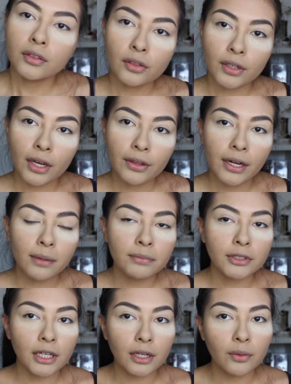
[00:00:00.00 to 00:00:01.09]
So now that
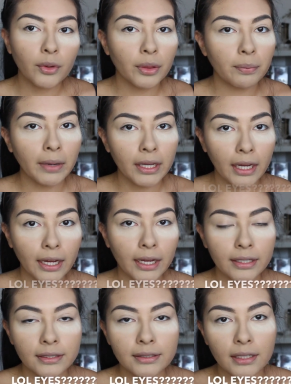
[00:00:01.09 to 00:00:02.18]
I'm done with my
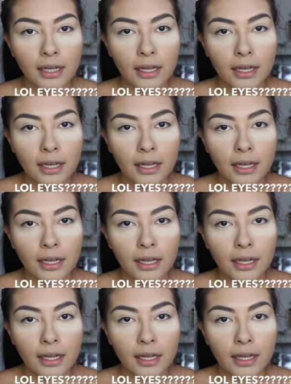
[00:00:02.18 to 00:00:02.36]
eyes,